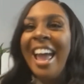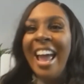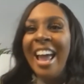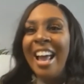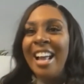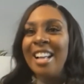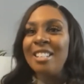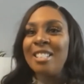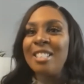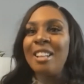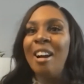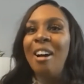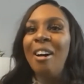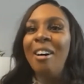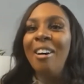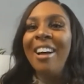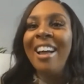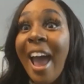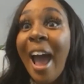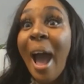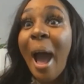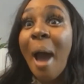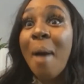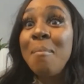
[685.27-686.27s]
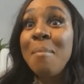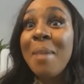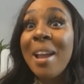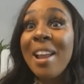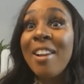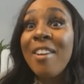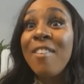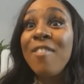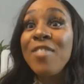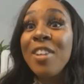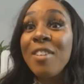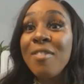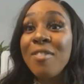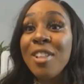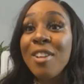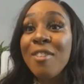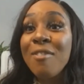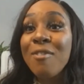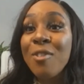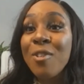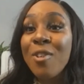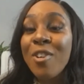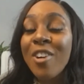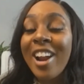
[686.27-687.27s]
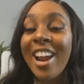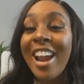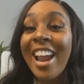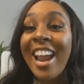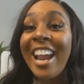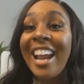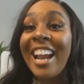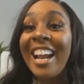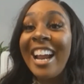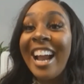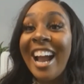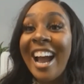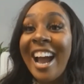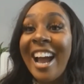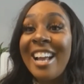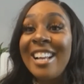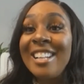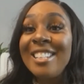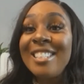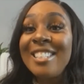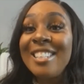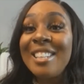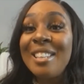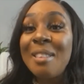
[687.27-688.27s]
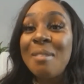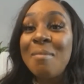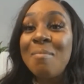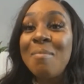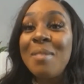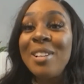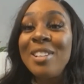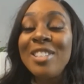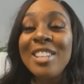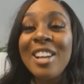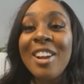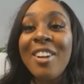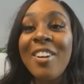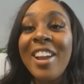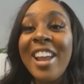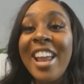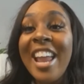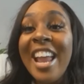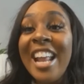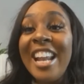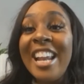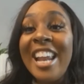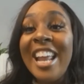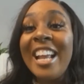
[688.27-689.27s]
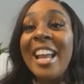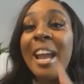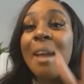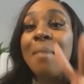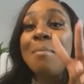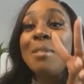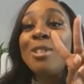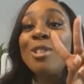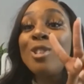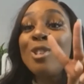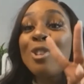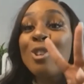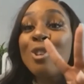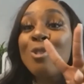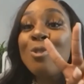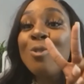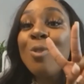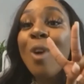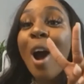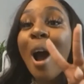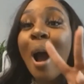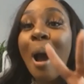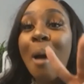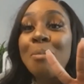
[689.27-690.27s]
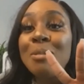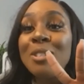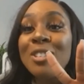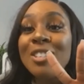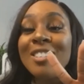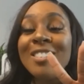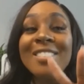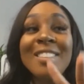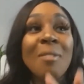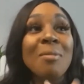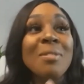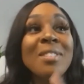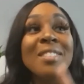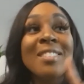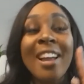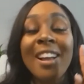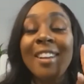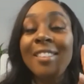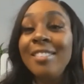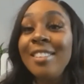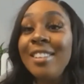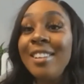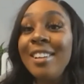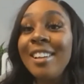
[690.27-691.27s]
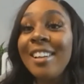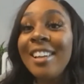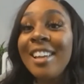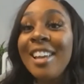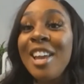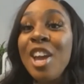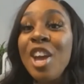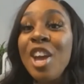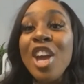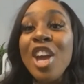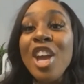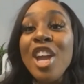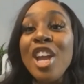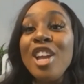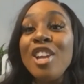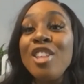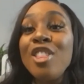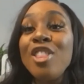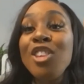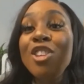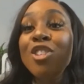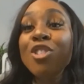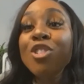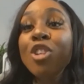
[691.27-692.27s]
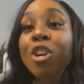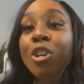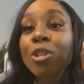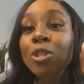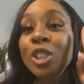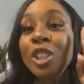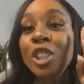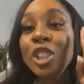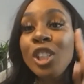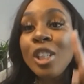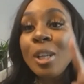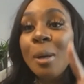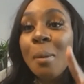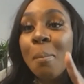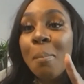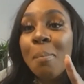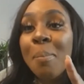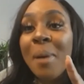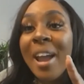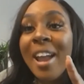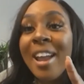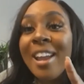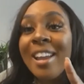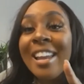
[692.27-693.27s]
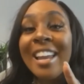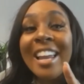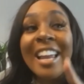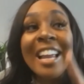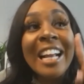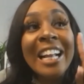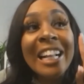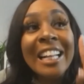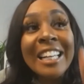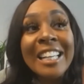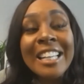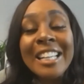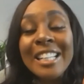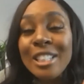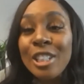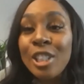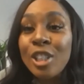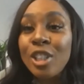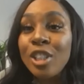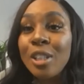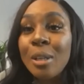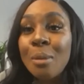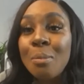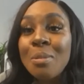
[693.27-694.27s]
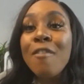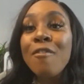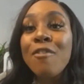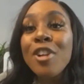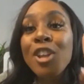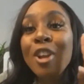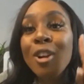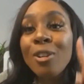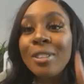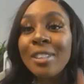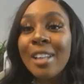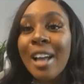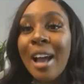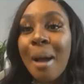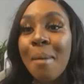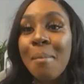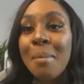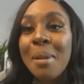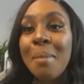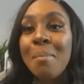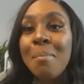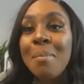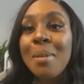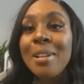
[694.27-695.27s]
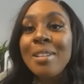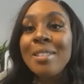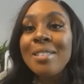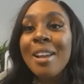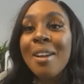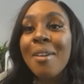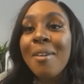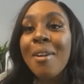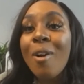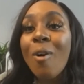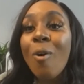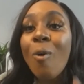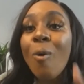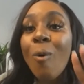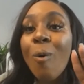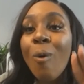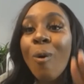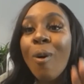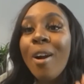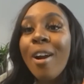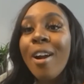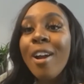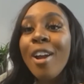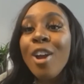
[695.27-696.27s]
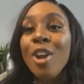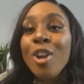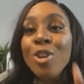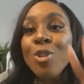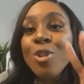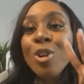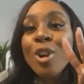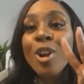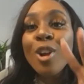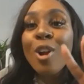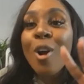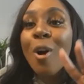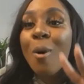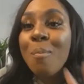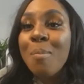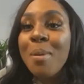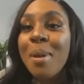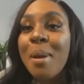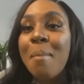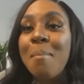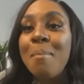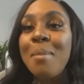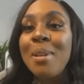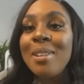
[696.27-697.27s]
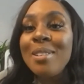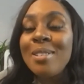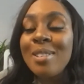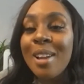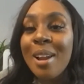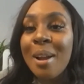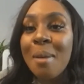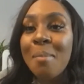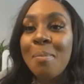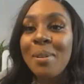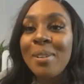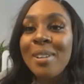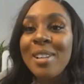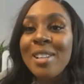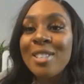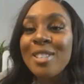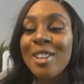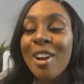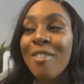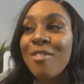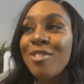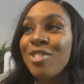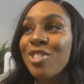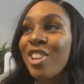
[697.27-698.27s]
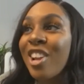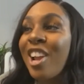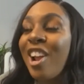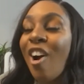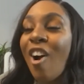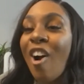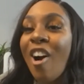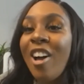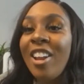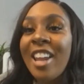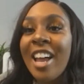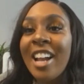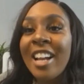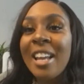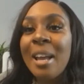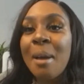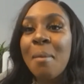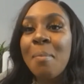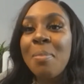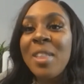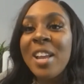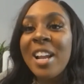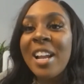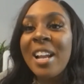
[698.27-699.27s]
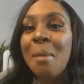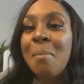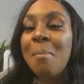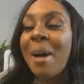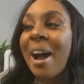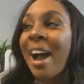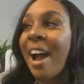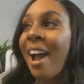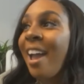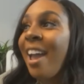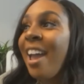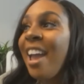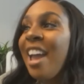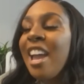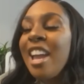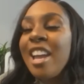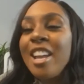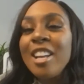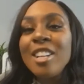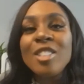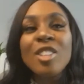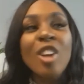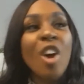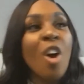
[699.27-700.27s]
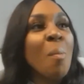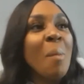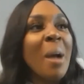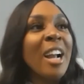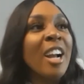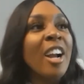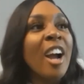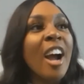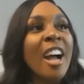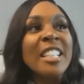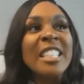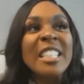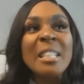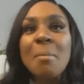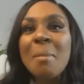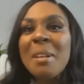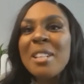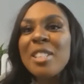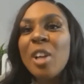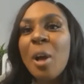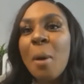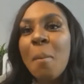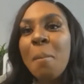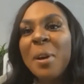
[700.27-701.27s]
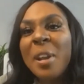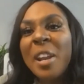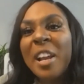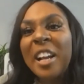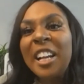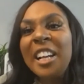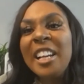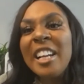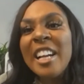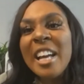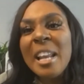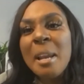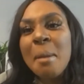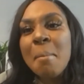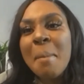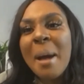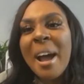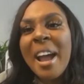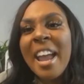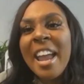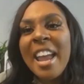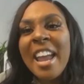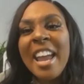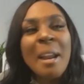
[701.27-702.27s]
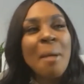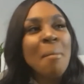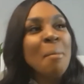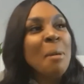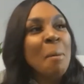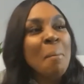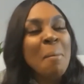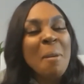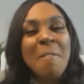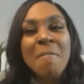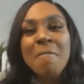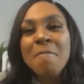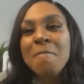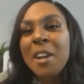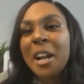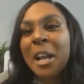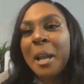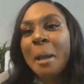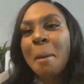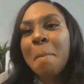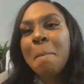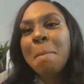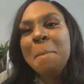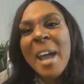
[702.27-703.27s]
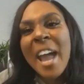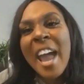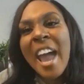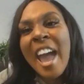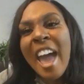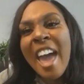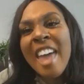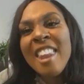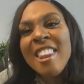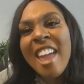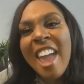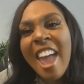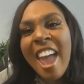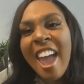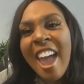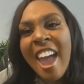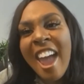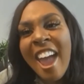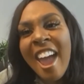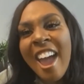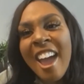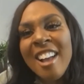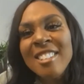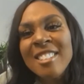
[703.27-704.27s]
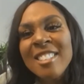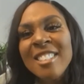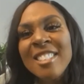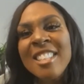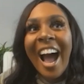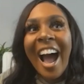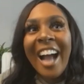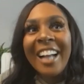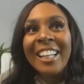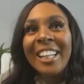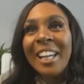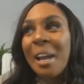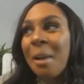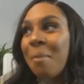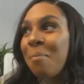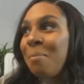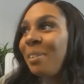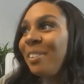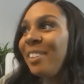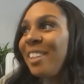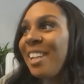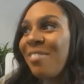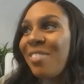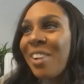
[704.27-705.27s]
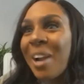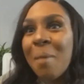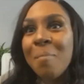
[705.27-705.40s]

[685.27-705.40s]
And so I made a 54 and got into the military. They gave me two options. They was like, look, either you gonna chip paint and clean ships for your time in the military, or you could go be a military police officer. And all I kept thinking about is, oh my God, somebody's gonna put a gun in my hand. I'm gonna be fucking badass. I can't believe it.